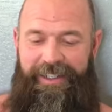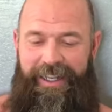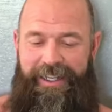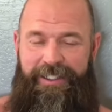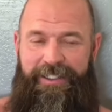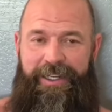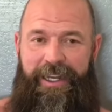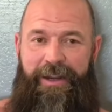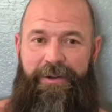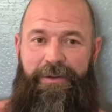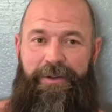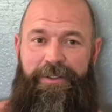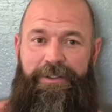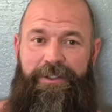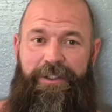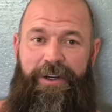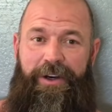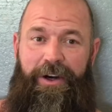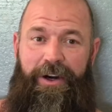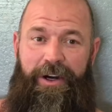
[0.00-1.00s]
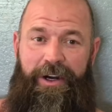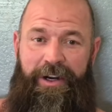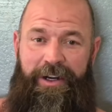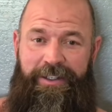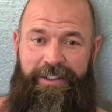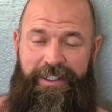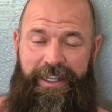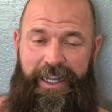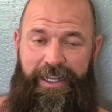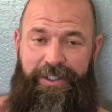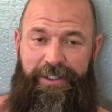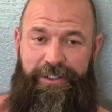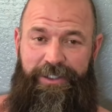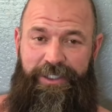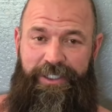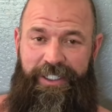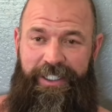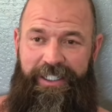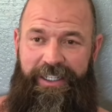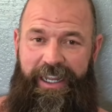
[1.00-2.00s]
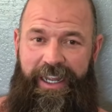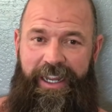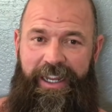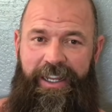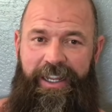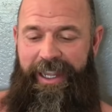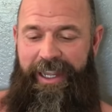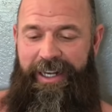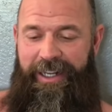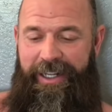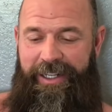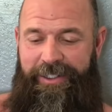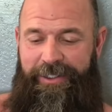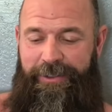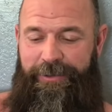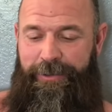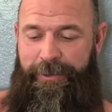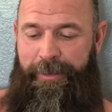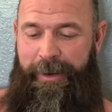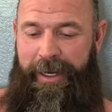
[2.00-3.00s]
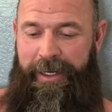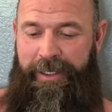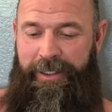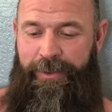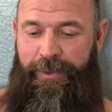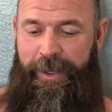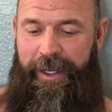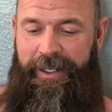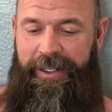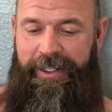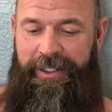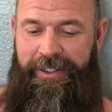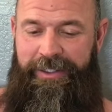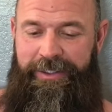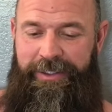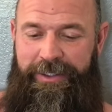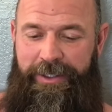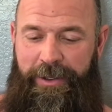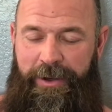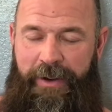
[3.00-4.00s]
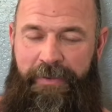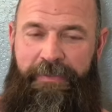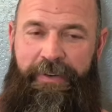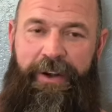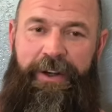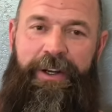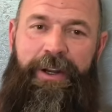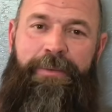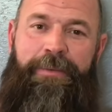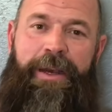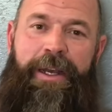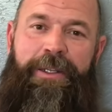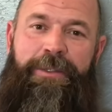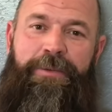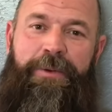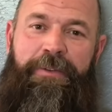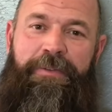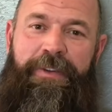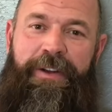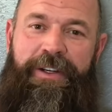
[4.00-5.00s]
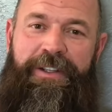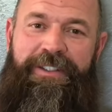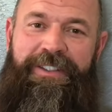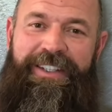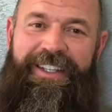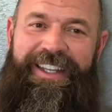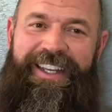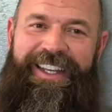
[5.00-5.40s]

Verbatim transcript: yesterday was our scheduled cheat day, and this is Rebecca's weakness, so I figured I might as well finish